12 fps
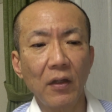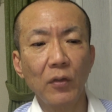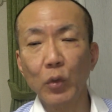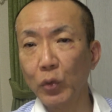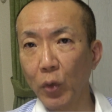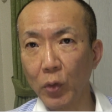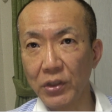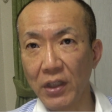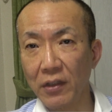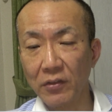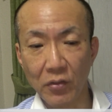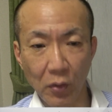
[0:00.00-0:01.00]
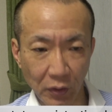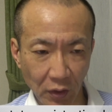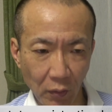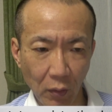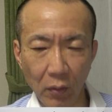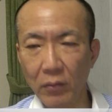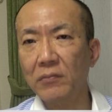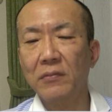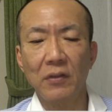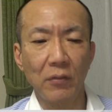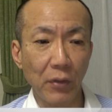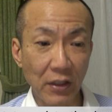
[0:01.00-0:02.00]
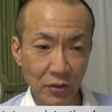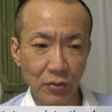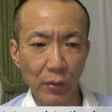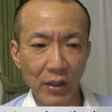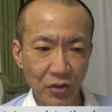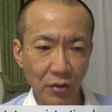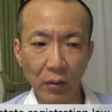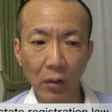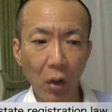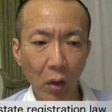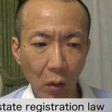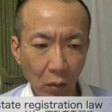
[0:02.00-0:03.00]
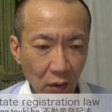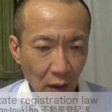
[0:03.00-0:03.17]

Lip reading: Fudosan Tokiho registration law.